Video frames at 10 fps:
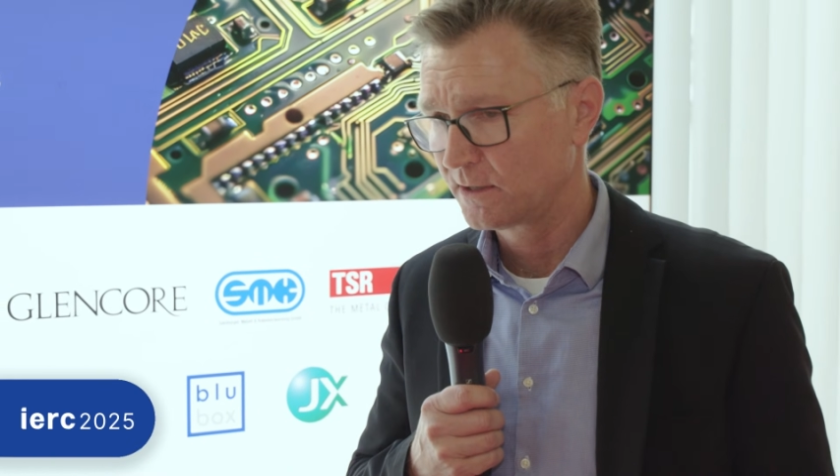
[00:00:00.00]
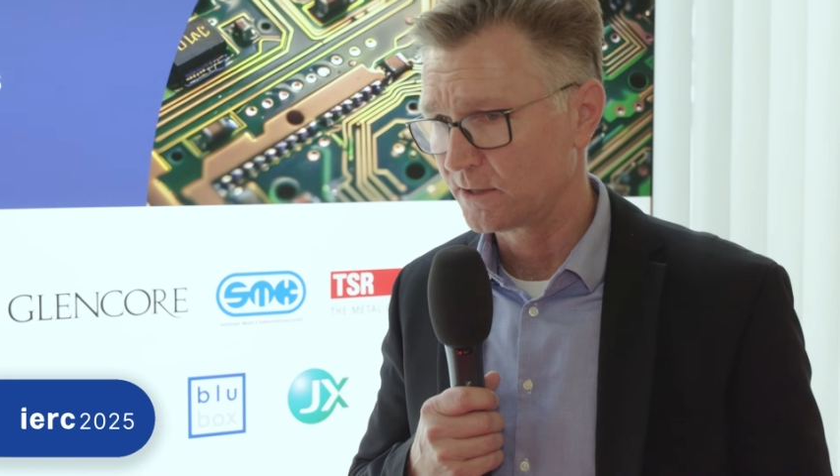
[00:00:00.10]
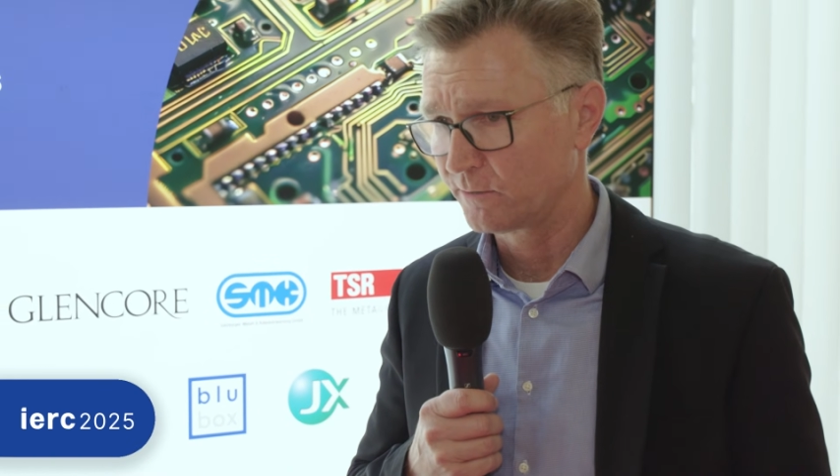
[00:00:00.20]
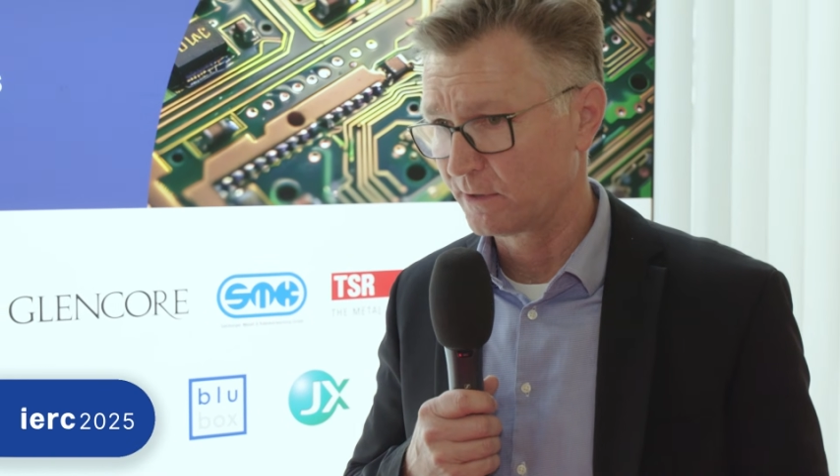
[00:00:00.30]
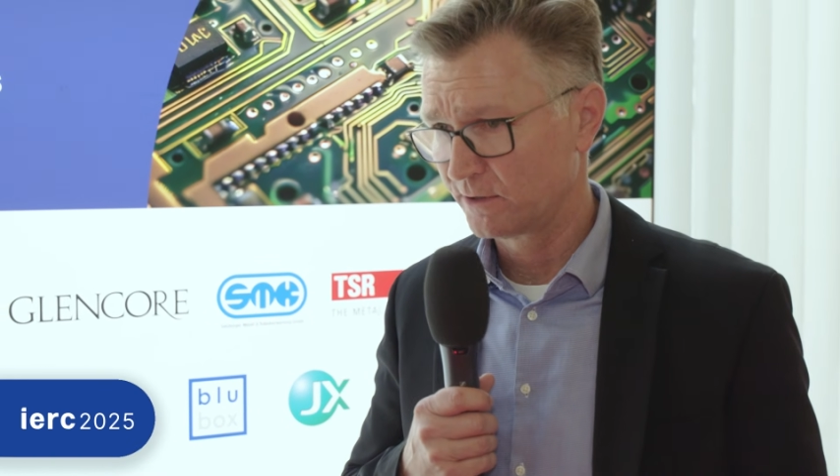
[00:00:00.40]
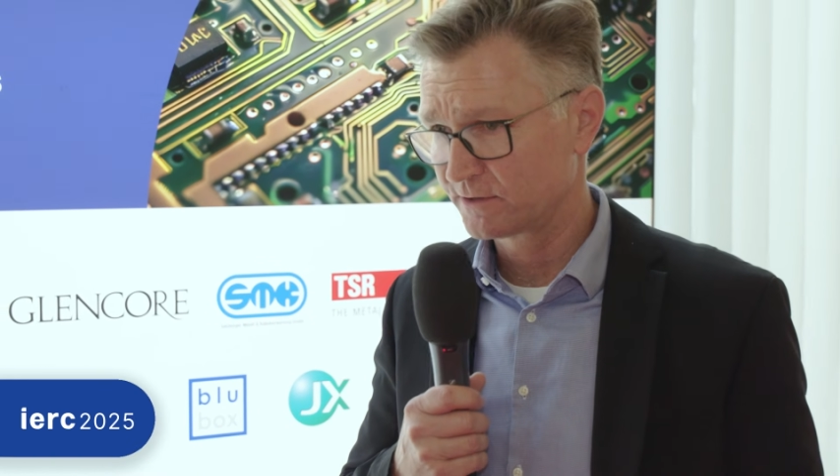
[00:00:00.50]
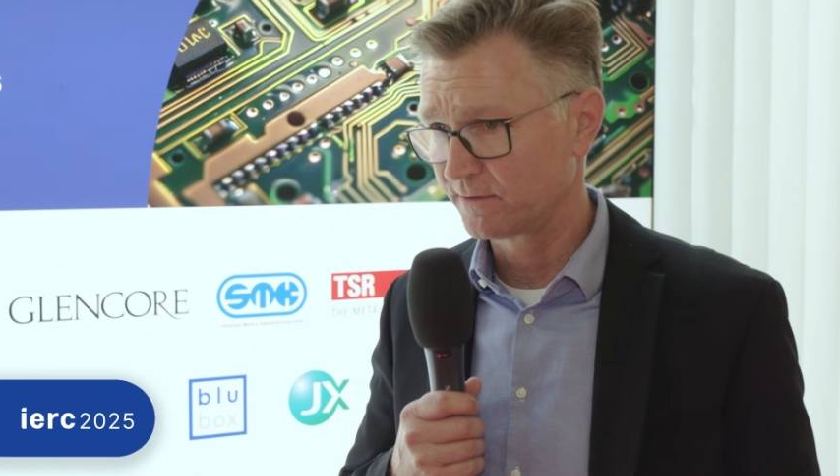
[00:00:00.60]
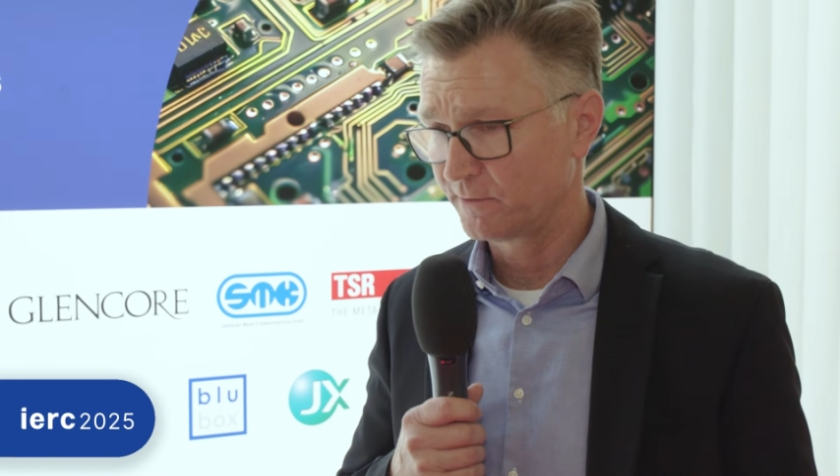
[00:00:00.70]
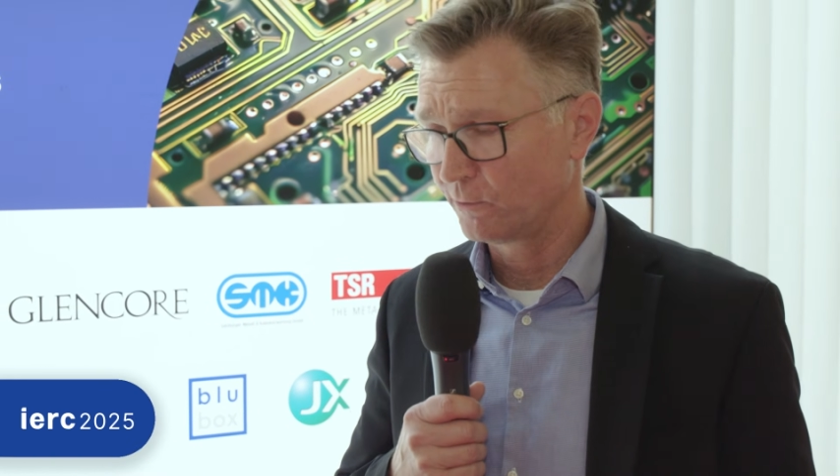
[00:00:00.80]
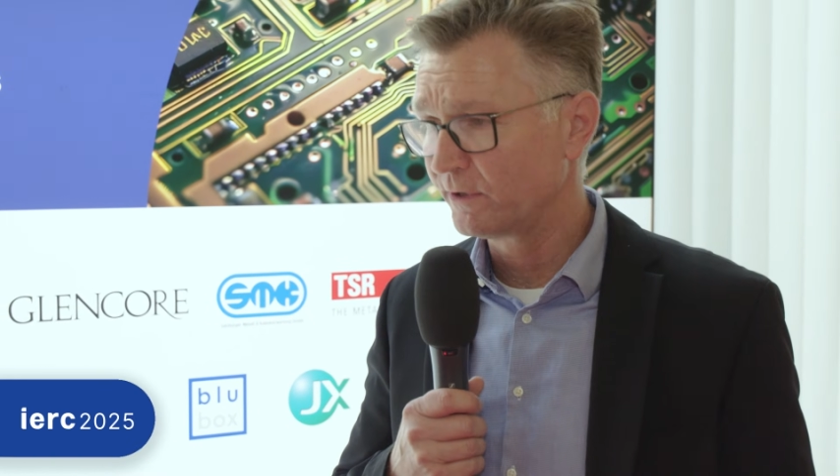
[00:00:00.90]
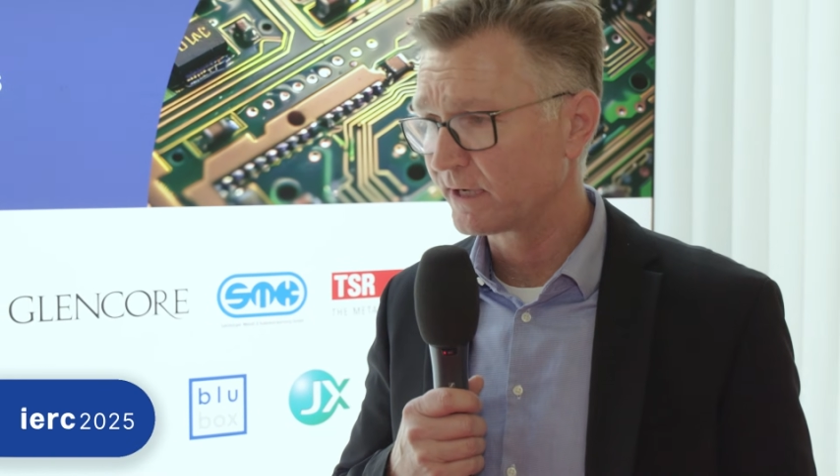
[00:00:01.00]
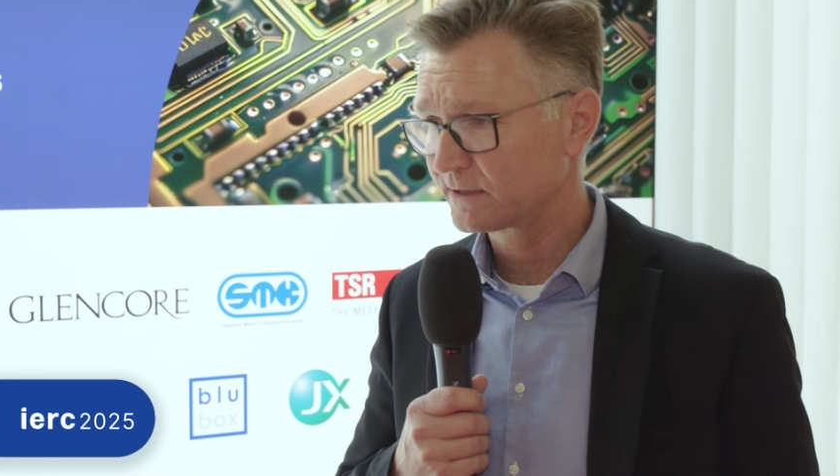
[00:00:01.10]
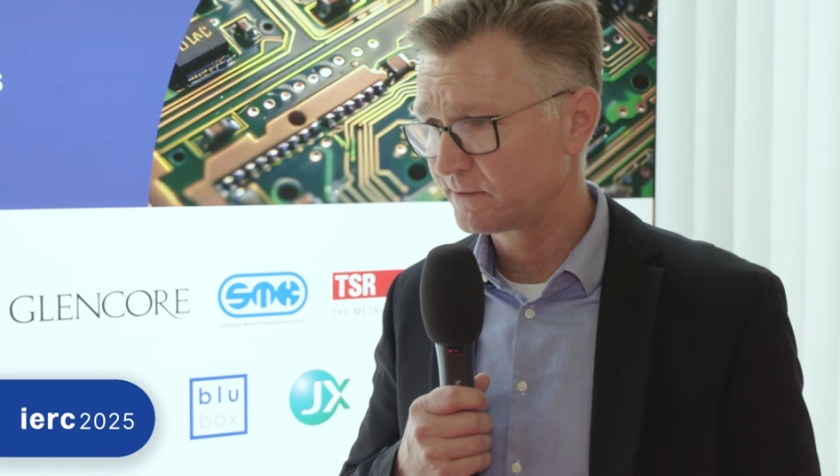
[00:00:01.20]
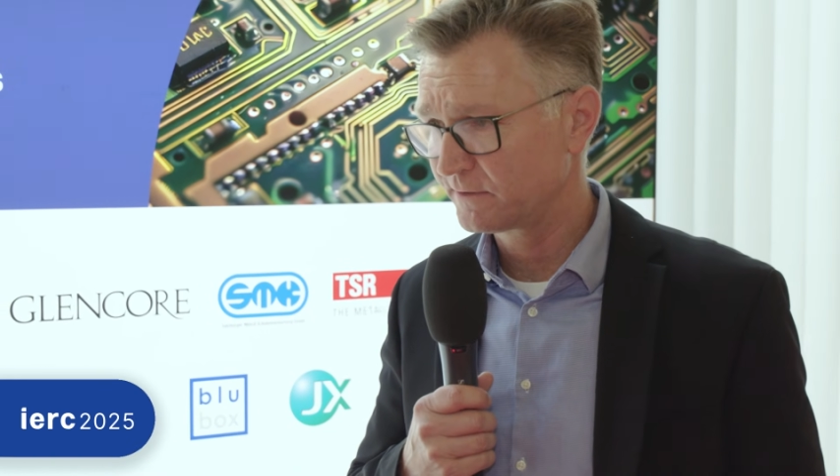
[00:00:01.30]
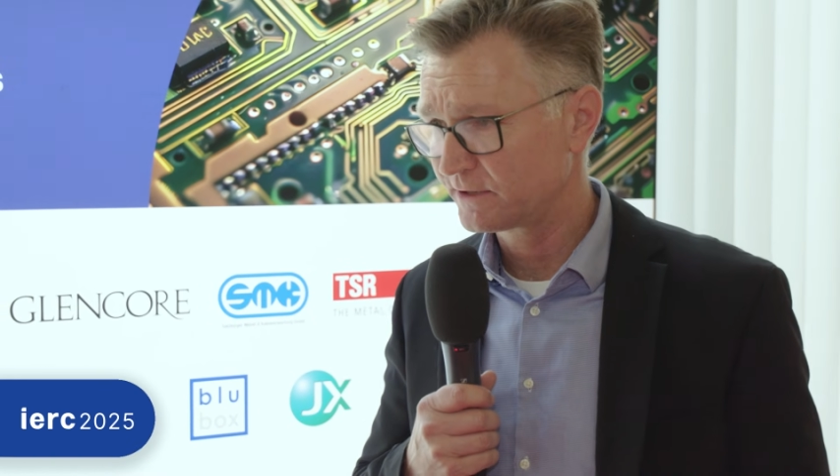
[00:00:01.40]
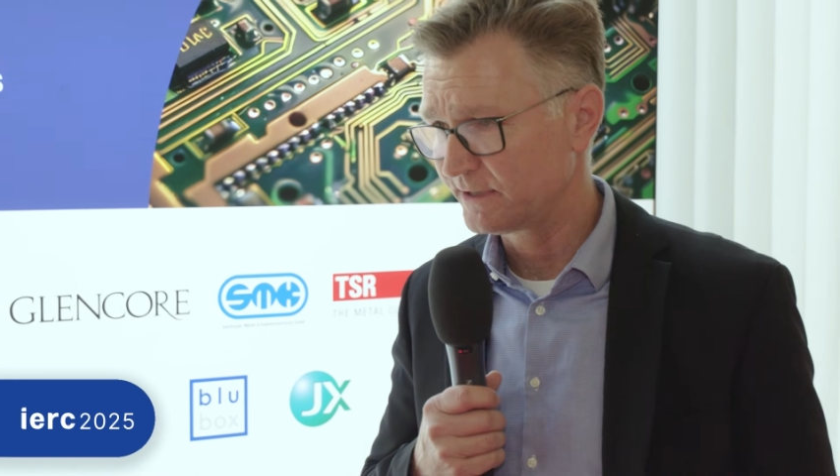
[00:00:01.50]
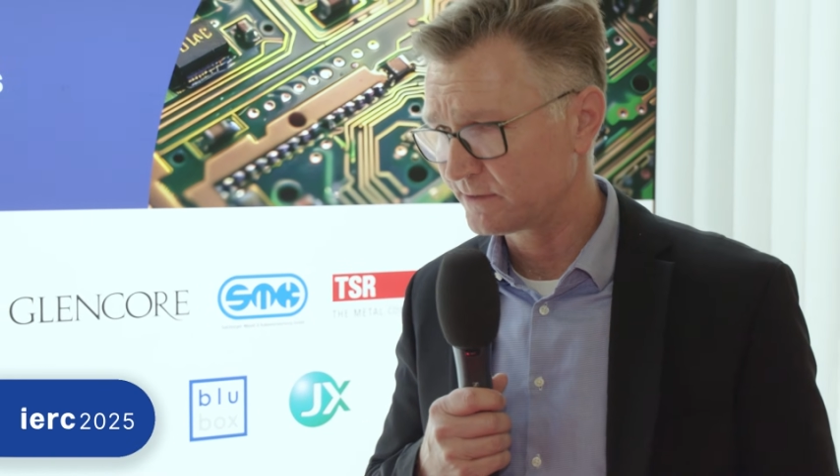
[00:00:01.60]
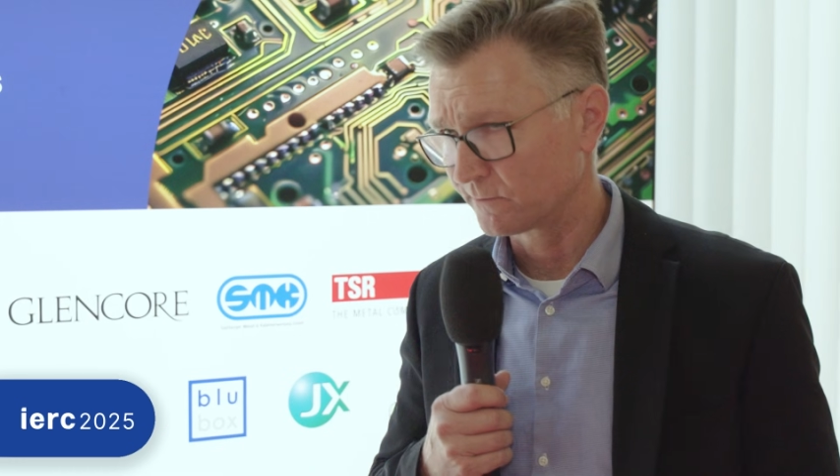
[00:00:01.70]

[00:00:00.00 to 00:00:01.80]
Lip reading: with lots of own activities.